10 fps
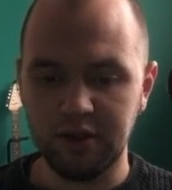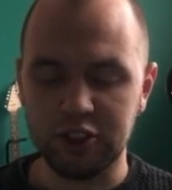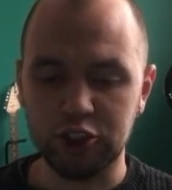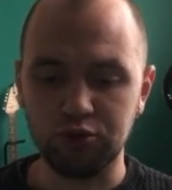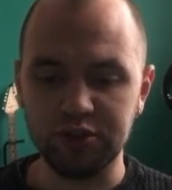
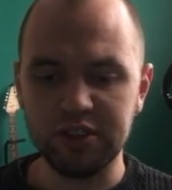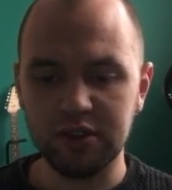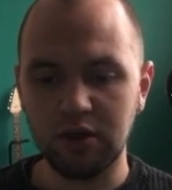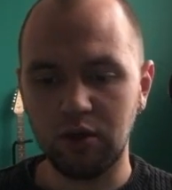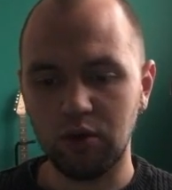extruded
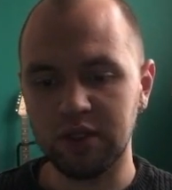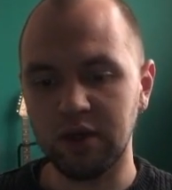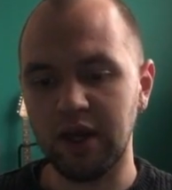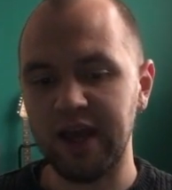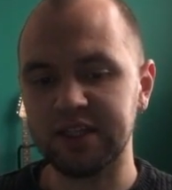on
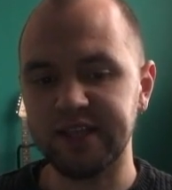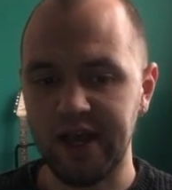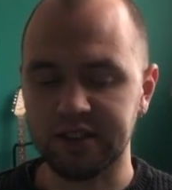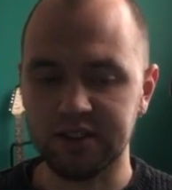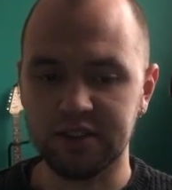the
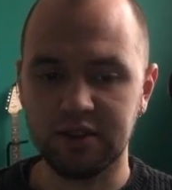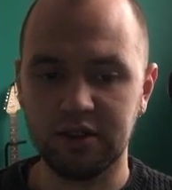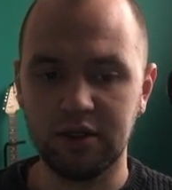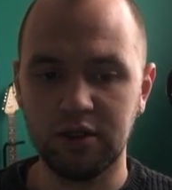x-axis.